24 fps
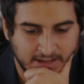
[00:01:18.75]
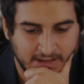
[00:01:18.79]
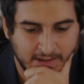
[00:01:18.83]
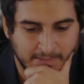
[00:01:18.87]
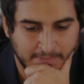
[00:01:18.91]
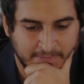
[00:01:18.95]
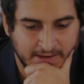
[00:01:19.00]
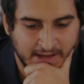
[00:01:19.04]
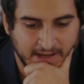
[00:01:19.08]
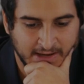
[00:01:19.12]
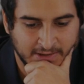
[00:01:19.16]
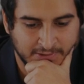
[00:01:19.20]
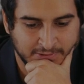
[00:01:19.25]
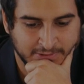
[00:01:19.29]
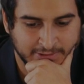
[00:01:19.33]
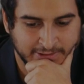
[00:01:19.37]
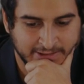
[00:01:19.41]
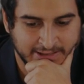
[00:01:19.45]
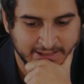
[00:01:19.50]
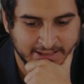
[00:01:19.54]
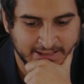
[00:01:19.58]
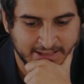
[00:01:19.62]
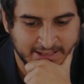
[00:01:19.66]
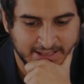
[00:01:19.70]
I'm not
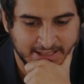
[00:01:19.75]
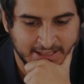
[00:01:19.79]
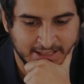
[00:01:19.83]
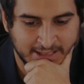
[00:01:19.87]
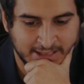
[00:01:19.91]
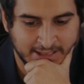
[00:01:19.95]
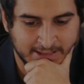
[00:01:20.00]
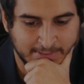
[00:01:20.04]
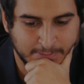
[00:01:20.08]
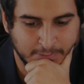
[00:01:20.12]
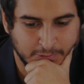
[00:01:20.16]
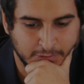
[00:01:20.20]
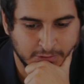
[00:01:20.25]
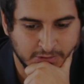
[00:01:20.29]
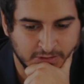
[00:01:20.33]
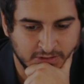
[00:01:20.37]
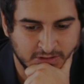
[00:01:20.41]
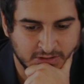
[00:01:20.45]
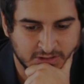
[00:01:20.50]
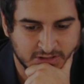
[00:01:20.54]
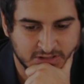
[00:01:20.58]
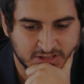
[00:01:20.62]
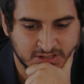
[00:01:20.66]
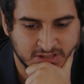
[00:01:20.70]
really a kid anymore,
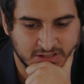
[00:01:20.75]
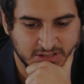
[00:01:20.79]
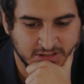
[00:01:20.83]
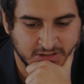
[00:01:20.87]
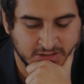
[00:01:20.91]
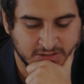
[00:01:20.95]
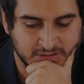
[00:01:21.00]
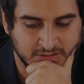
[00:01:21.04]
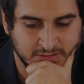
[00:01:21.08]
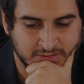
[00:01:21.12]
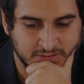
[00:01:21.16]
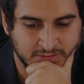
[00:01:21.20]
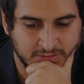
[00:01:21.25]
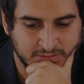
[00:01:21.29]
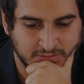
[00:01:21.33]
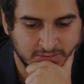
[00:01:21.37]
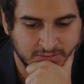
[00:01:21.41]
so